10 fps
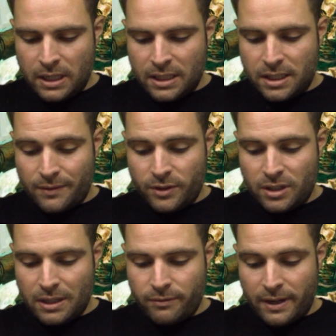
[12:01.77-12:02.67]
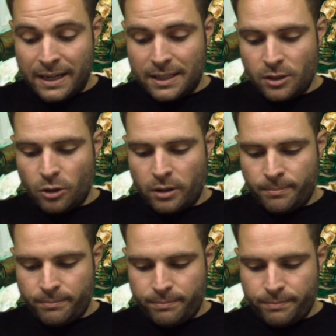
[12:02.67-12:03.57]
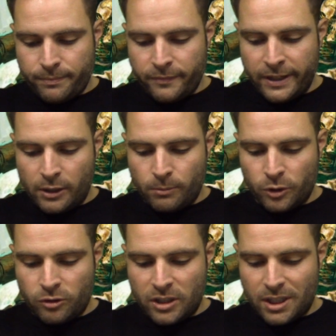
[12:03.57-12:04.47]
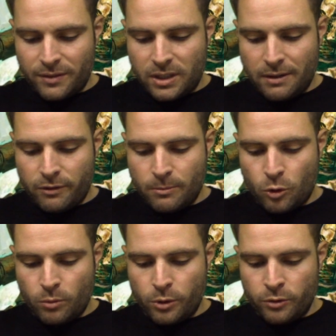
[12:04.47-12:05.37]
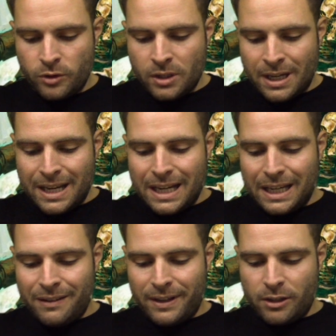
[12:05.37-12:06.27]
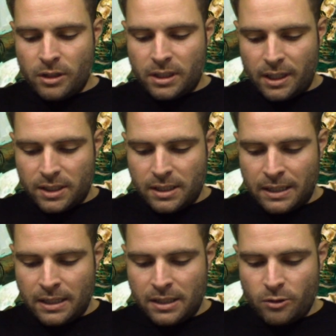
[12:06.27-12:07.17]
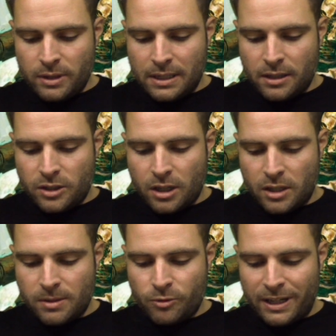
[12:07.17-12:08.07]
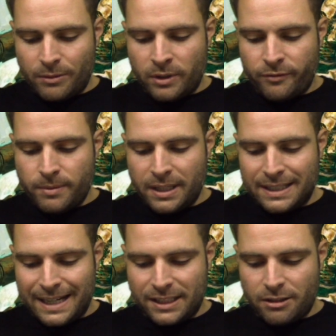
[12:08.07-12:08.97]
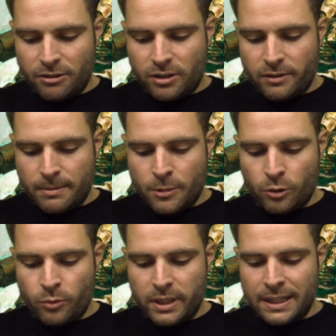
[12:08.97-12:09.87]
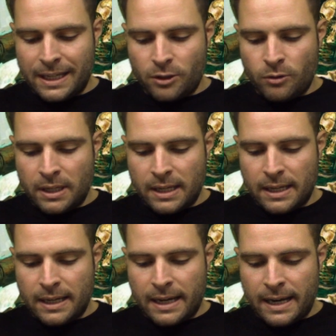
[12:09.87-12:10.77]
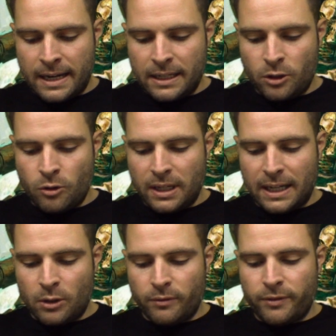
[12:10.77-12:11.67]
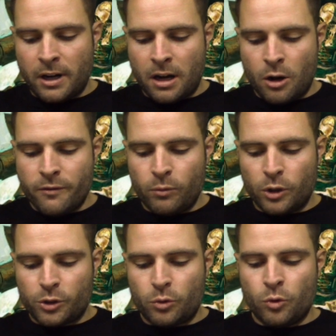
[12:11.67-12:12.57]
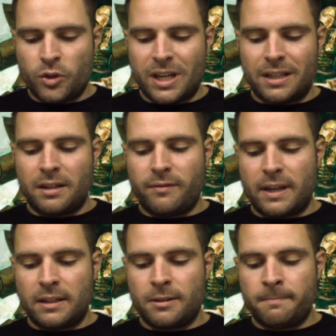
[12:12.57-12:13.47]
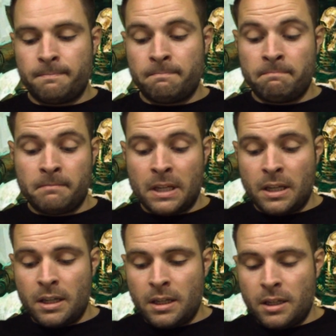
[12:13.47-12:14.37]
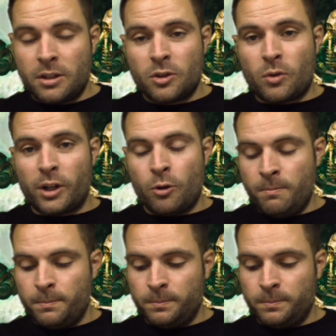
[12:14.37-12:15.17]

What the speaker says: It suffers and is not a vehicle or monster. It suffers D3 mortal wounds. If that unit ducks, then until the end of the turn, subtract 1 from the attack characteristic of that model in that unit, and the unit cannot fire Overwatch or set to defend. It's quite cool.